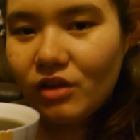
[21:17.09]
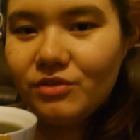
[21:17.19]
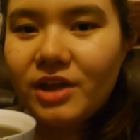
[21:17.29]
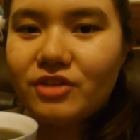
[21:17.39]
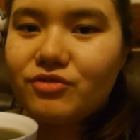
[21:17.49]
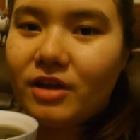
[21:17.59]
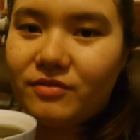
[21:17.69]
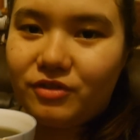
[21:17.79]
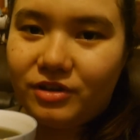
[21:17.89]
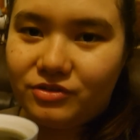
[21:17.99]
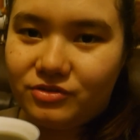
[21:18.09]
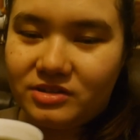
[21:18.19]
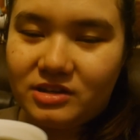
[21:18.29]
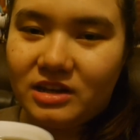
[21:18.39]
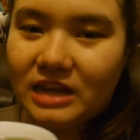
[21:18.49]
you can try if you're
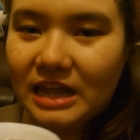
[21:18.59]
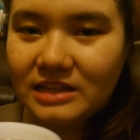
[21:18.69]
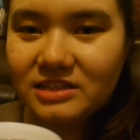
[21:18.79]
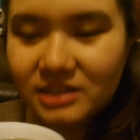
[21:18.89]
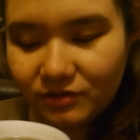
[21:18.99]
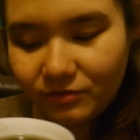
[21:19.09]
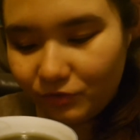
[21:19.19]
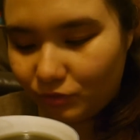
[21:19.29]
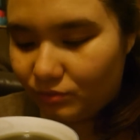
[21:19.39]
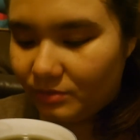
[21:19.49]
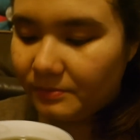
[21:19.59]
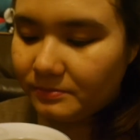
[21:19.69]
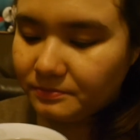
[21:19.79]
interested in instant food.